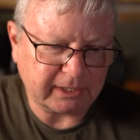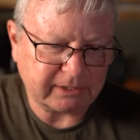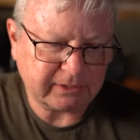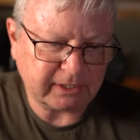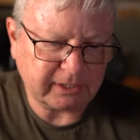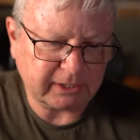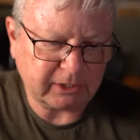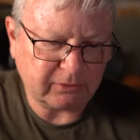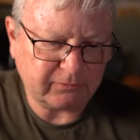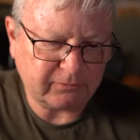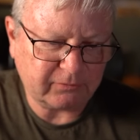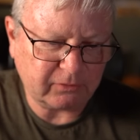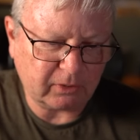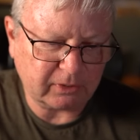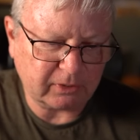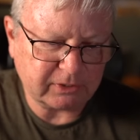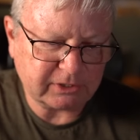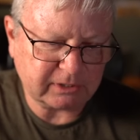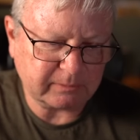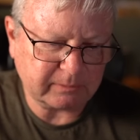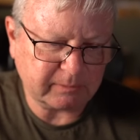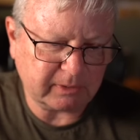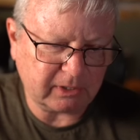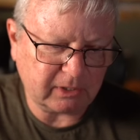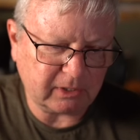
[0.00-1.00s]
Thank you for
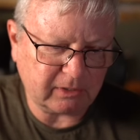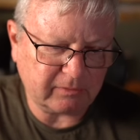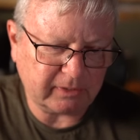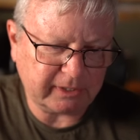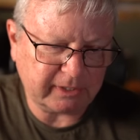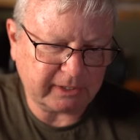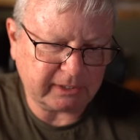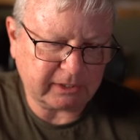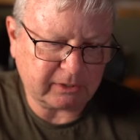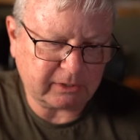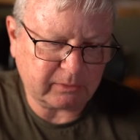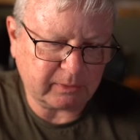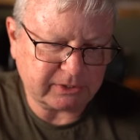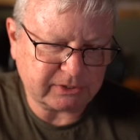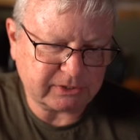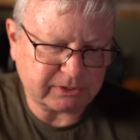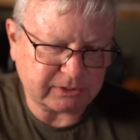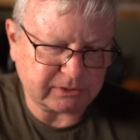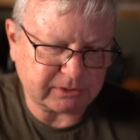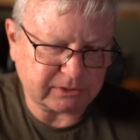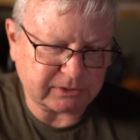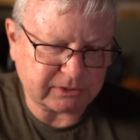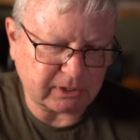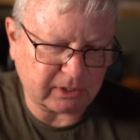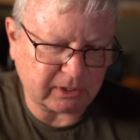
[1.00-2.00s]
answering my O-lane and
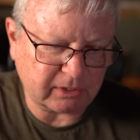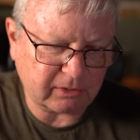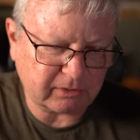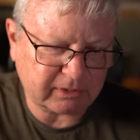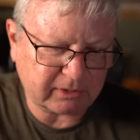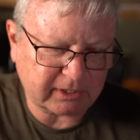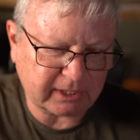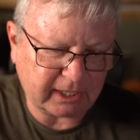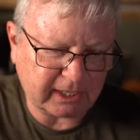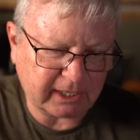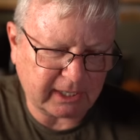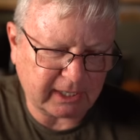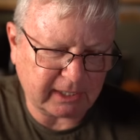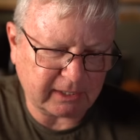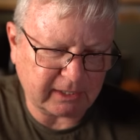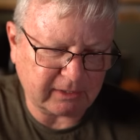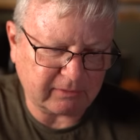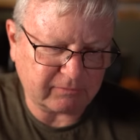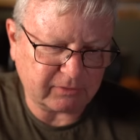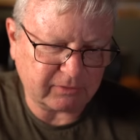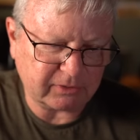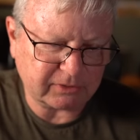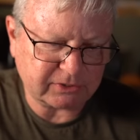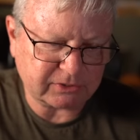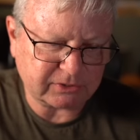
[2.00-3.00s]
questions. Okay.
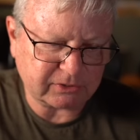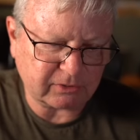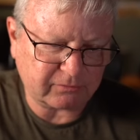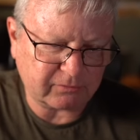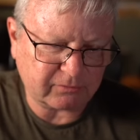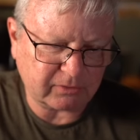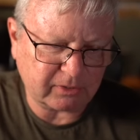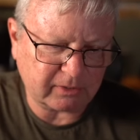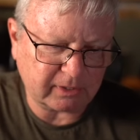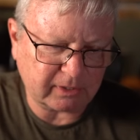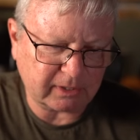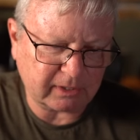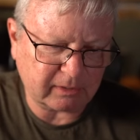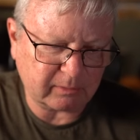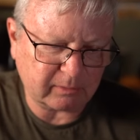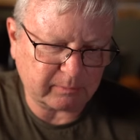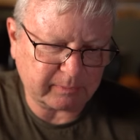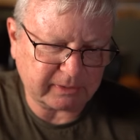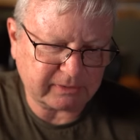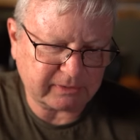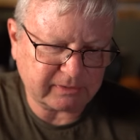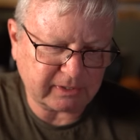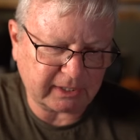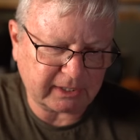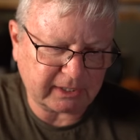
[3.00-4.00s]
Versus off-road. I'll be
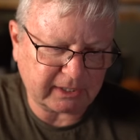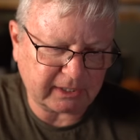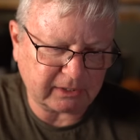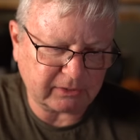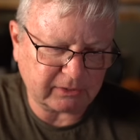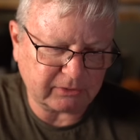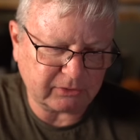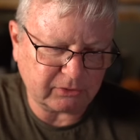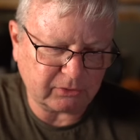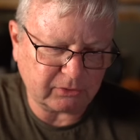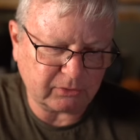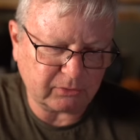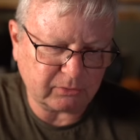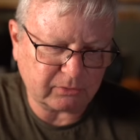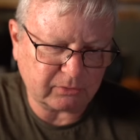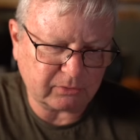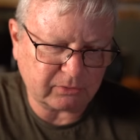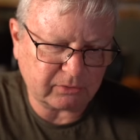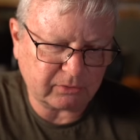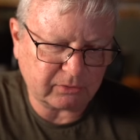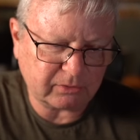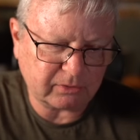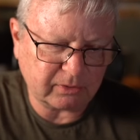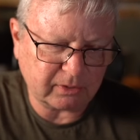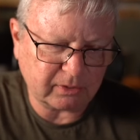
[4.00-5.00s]
taking a new
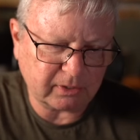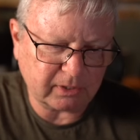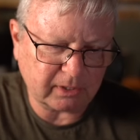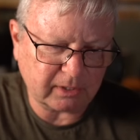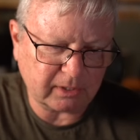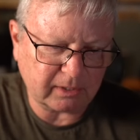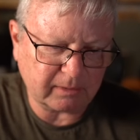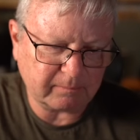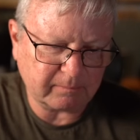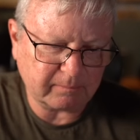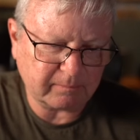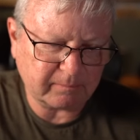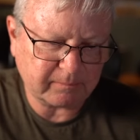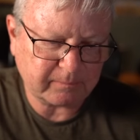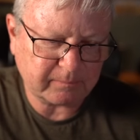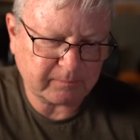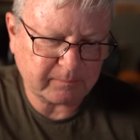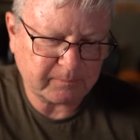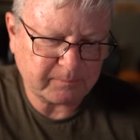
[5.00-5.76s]
um,